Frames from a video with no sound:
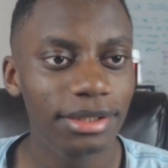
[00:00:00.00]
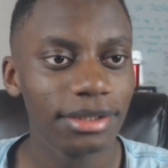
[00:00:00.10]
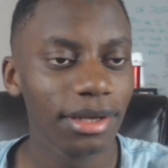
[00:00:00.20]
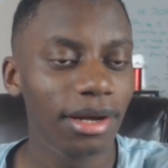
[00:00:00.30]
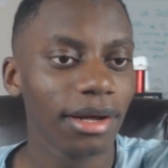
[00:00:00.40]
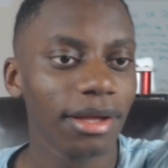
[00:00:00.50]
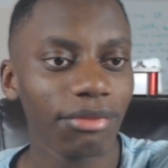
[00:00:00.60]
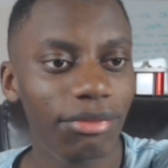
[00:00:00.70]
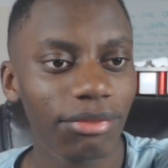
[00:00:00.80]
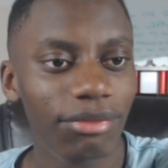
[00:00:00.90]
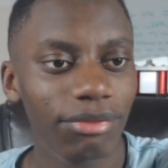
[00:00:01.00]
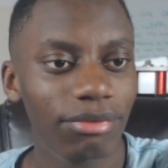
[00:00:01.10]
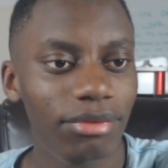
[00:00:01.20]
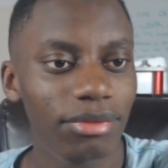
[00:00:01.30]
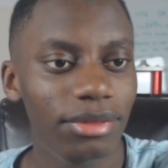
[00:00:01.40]
The
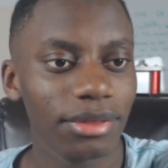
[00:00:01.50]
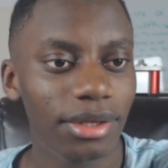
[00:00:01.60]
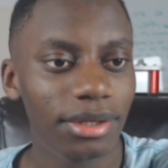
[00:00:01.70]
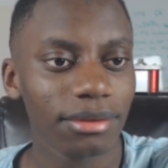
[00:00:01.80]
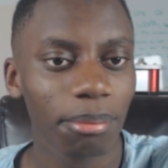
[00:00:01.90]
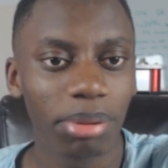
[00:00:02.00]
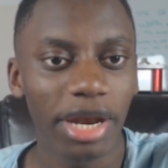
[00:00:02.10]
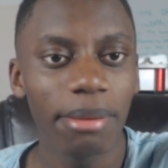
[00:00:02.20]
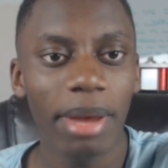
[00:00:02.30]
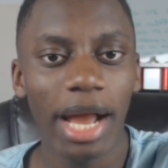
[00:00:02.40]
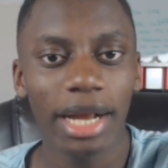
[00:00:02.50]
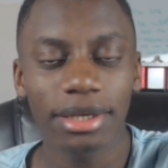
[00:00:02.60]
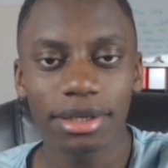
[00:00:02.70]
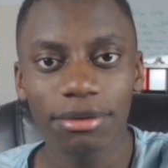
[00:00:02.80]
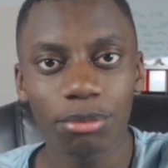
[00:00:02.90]
the playback
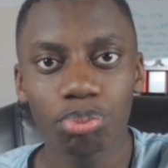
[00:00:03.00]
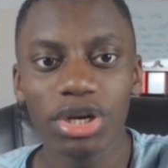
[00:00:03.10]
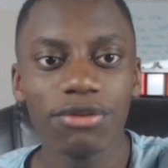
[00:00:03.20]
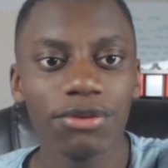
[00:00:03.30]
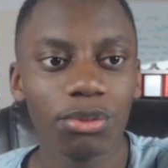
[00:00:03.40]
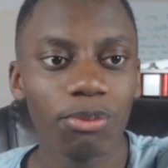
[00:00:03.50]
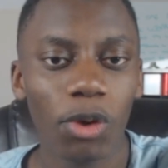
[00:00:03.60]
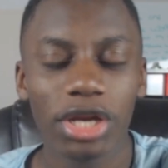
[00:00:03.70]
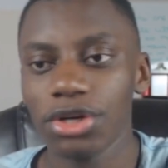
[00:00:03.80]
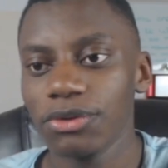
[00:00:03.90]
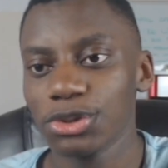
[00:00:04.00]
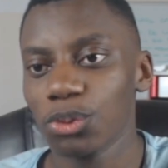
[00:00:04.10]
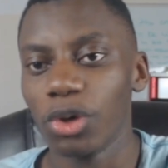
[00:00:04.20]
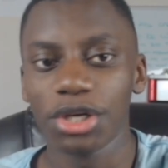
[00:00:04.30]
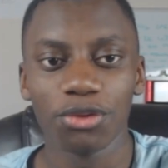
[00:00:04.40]
preview window isn't
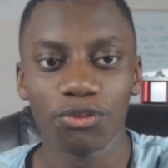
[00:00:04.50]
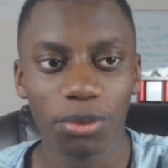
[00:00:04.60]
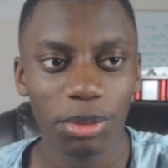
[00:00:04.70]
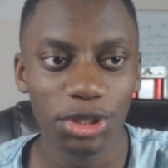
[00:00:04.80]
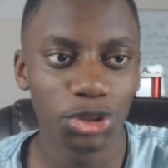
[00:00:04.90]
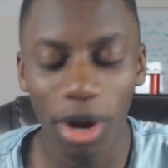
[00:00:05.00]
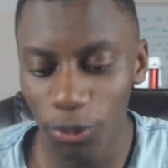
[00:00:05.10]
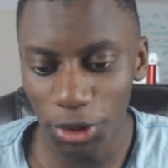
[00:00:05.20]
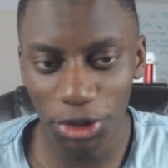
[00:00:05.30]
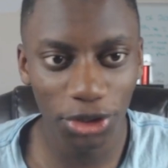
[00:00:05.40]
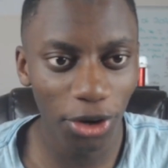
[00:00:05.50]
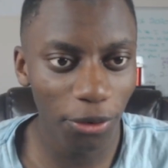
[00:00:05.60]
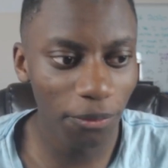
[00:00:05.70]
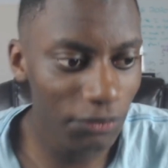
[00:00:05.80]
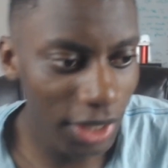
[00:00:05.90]
working for me, so I wouldn't
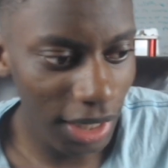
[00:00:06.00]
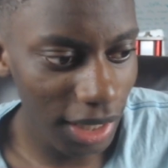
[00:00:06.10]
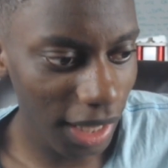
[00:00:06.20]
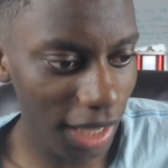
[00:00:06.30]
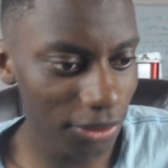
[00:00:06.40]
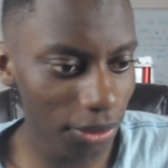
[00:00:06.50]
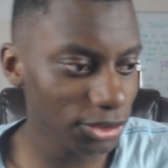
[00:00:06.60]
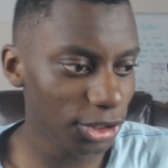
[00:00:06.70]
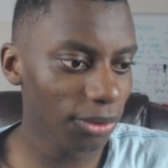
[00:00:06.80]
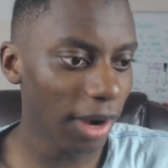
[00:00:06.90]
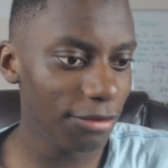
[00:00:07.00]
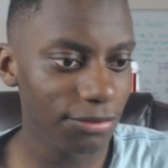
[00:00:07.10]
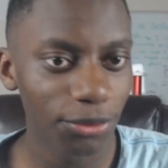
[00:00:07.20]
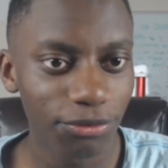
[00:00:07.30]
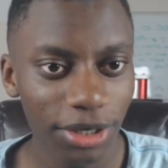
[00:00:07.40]
know. And also, I
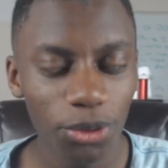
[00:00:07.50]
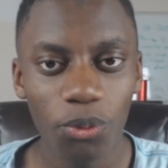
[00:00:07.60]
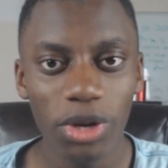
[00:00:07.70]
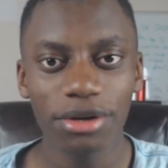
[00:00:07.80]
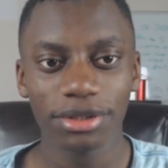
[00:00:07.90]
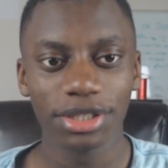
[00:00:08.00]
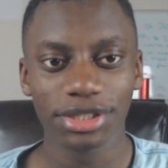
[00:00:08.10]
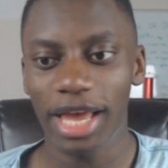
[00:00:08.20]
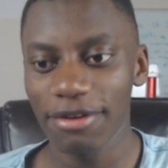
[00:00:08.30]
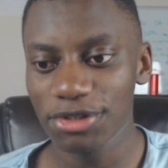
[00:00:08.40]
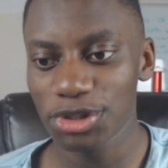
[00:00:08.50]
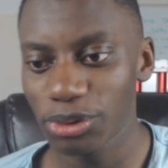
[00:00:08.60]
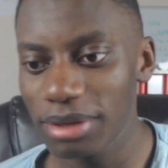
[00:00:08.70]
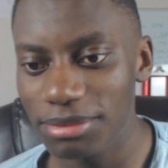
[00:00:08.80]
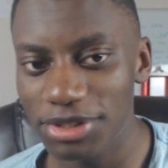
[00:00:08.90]
feel very weird because I haven't
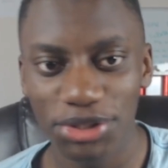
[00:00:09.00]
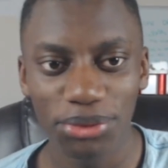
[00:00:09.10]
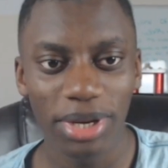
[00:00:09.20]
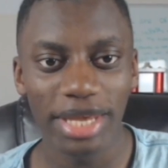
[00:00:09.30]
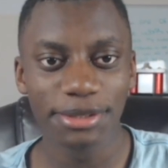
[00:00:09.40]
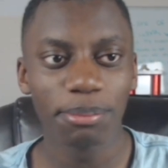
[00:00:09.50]
streamed in 2 days.